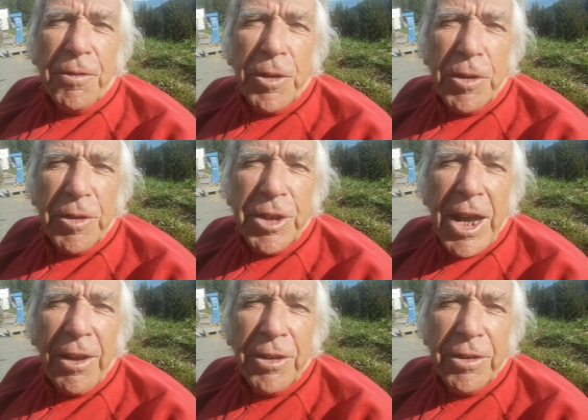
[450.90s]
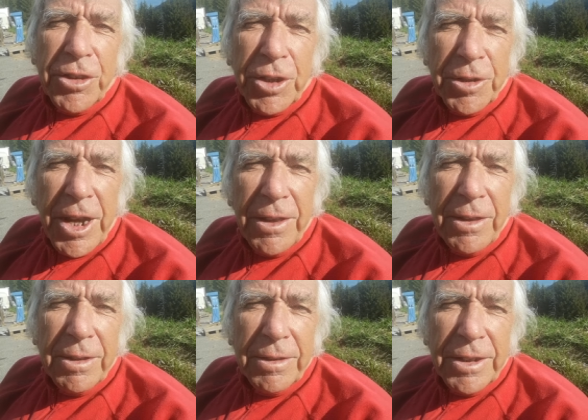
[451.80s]
Further down at the
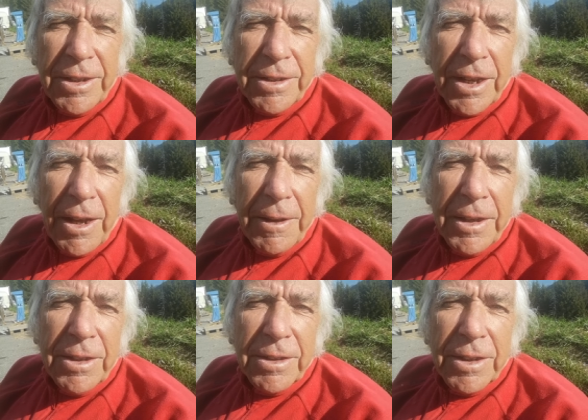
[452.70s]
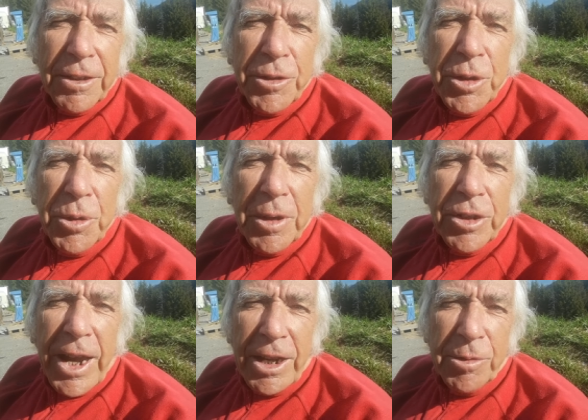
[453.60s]
Chaudanne Centre is the new
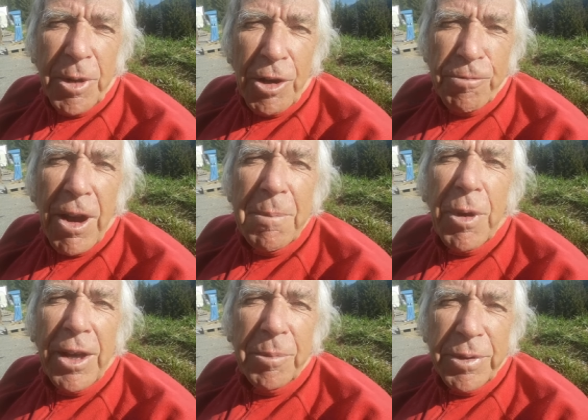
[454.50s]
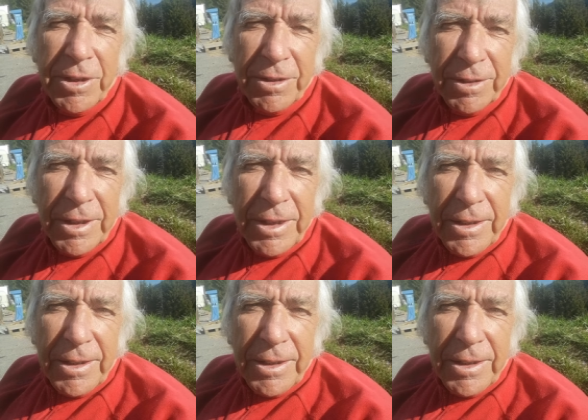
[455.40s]
Jack's Bar, right by the piste.